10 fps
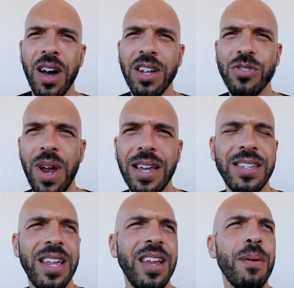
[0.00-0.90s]

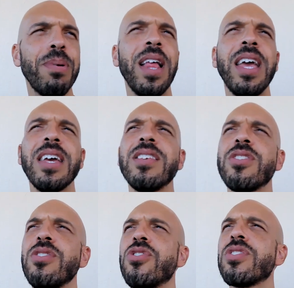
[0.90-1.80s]
contracts that play
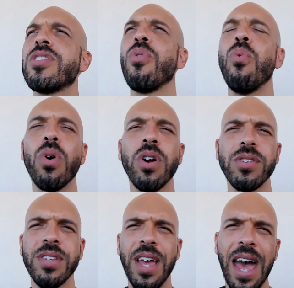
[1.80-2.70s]
into just the
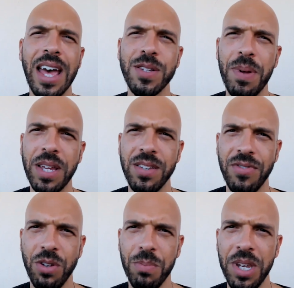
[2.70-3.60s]
worst aspects
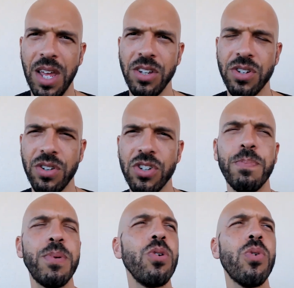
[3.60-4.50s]
of human nature,
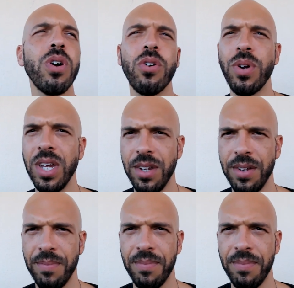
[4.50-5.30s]
just pure greed.